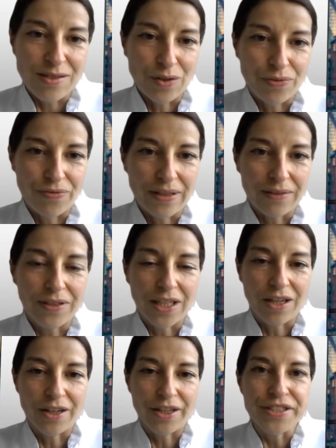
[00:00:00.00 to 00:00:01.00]
of valvular
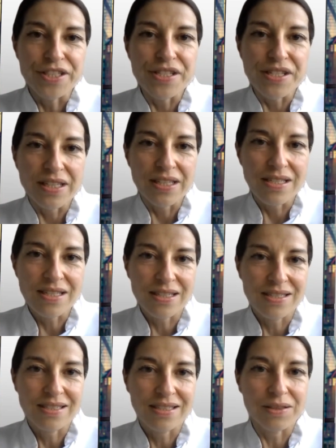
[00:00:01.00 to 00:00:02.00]
heart disease
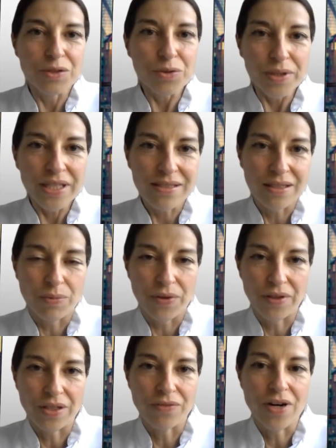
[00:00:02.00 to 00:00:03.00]
is increasing
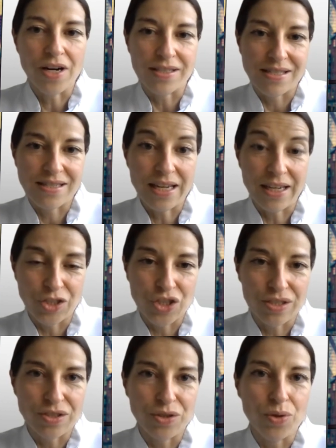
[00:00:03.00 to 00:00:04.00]
with advanced age,
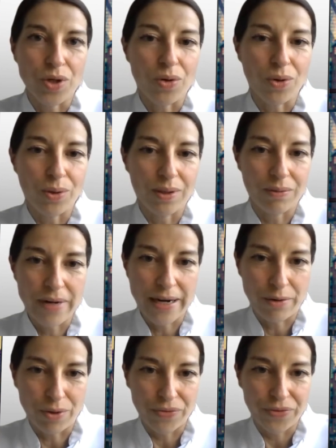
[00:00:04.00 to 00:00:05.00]
as you are all
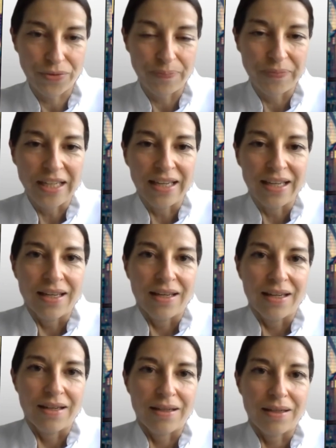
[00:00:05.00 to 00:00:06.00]
aware of
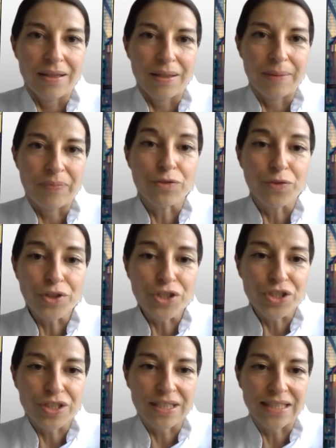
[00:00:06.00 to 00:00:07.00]
um,
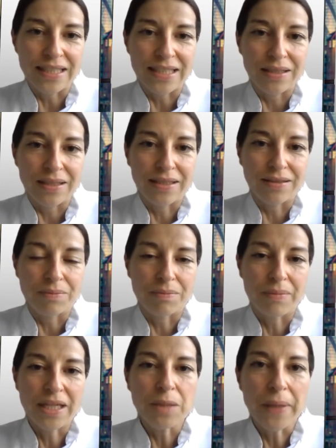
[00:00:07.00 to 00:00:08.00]
unfortunately, in
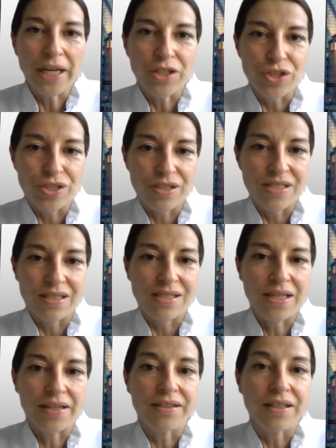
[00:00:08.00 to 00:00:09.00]
many patients,
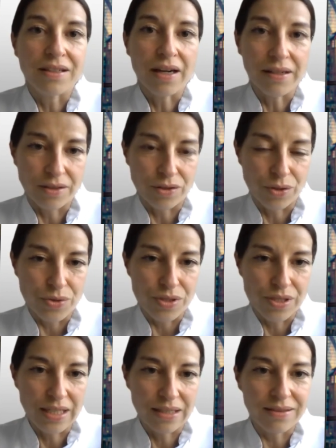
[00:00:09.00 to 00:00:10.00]
it's
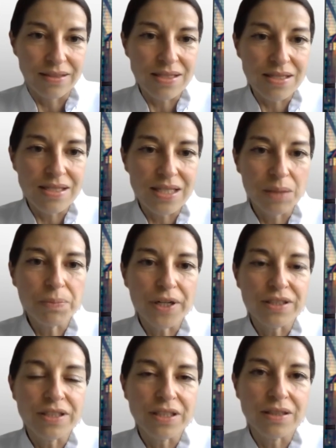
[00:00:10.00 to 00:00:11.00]
underdiagnosed. And this is in
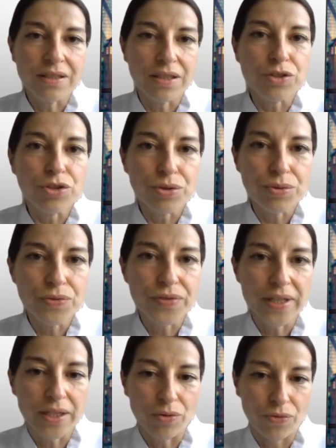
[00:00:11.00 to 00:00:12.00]
particular true
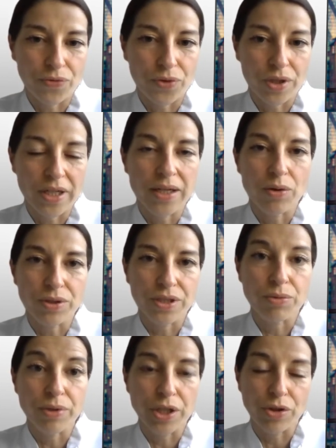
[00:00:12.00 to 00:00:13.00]
for, for
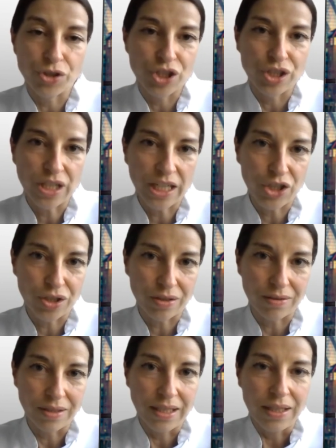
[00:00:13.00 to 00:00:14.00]
aortic regurgitation.